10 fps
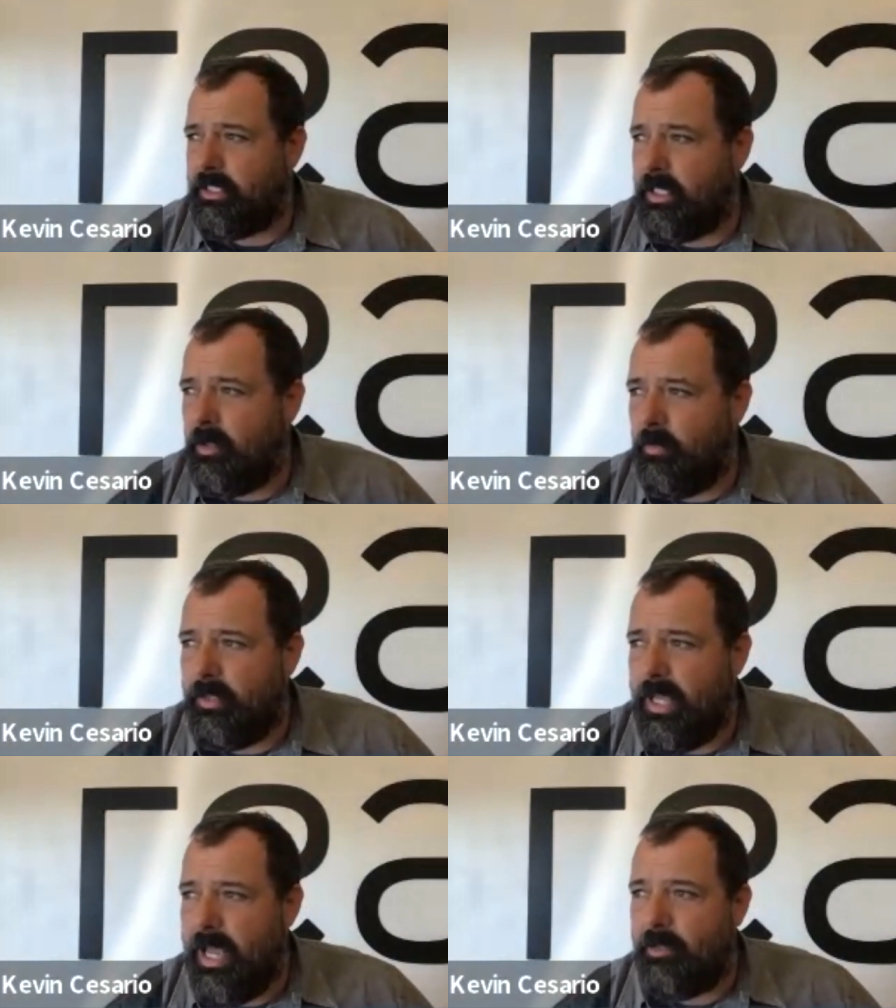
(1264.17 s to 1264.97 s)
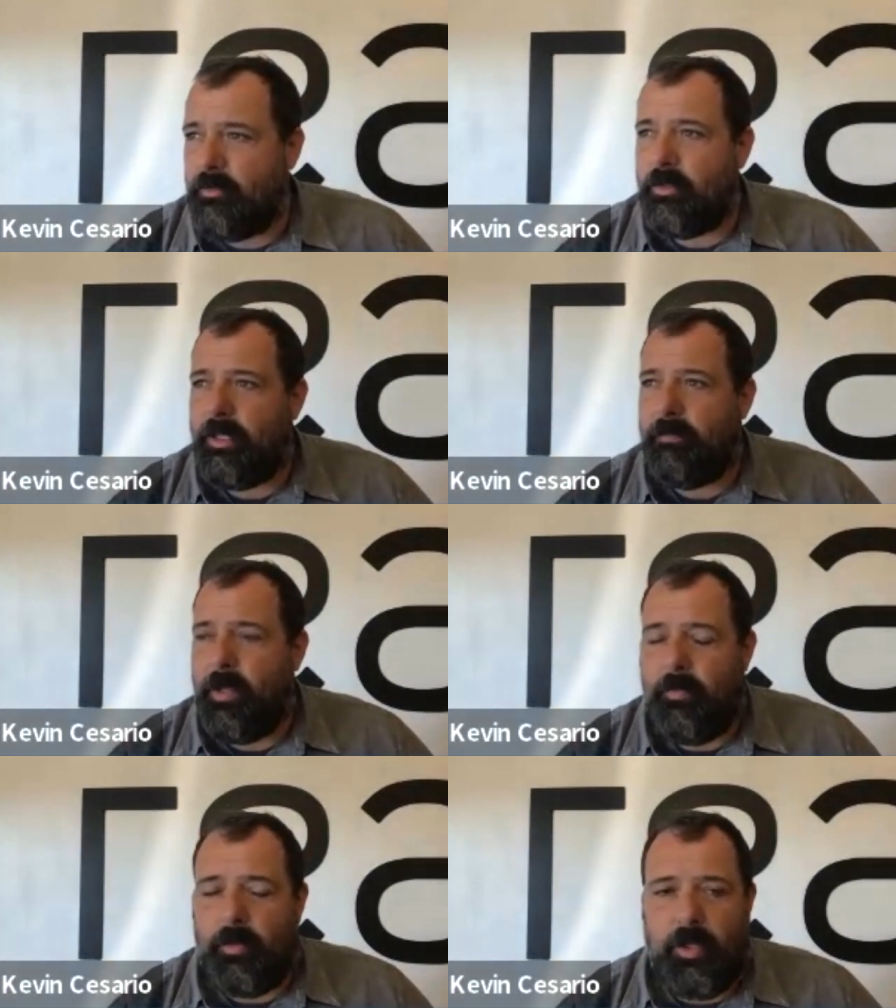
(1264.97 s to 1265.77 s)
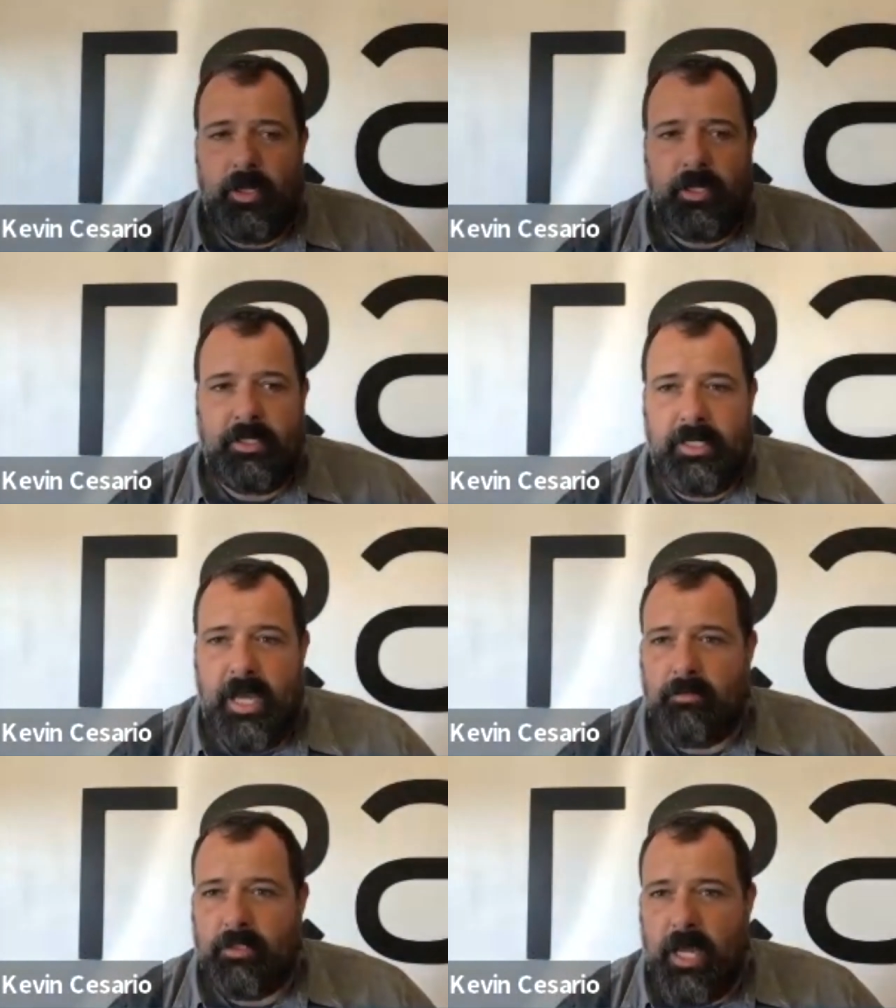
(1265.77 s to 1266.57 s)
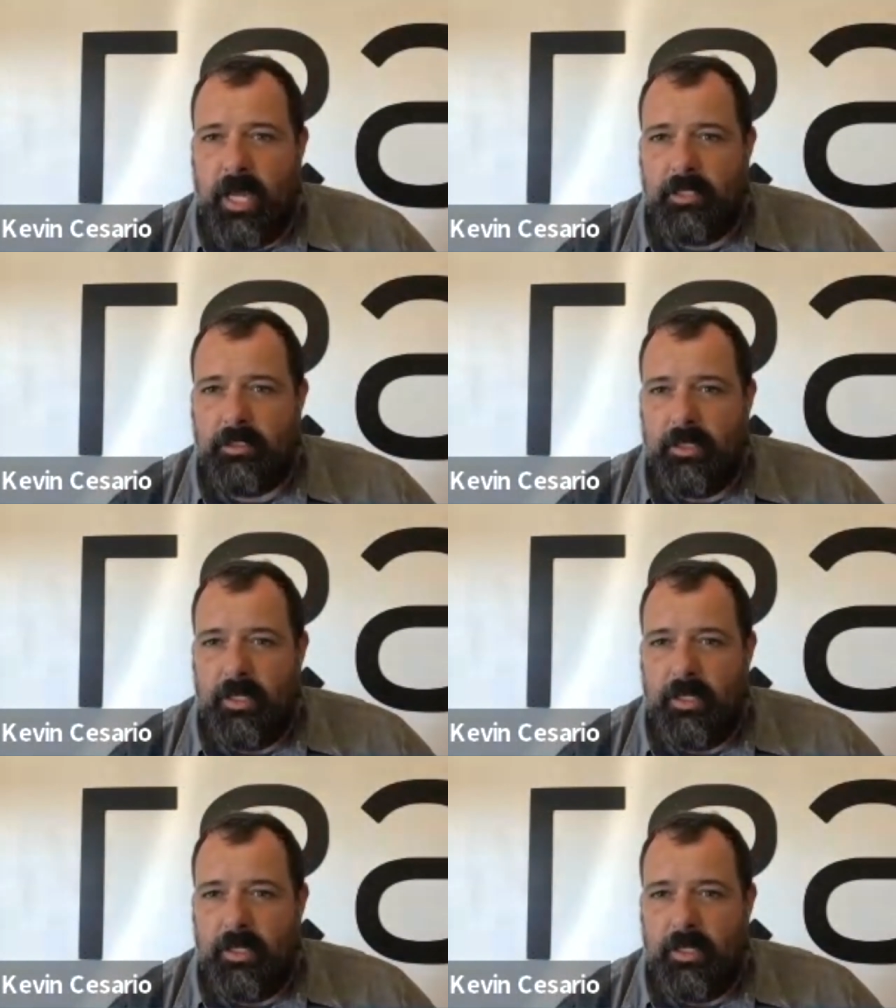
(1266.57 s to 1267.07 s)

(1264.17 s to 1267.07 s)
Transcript: deal with elderly people looking to downsize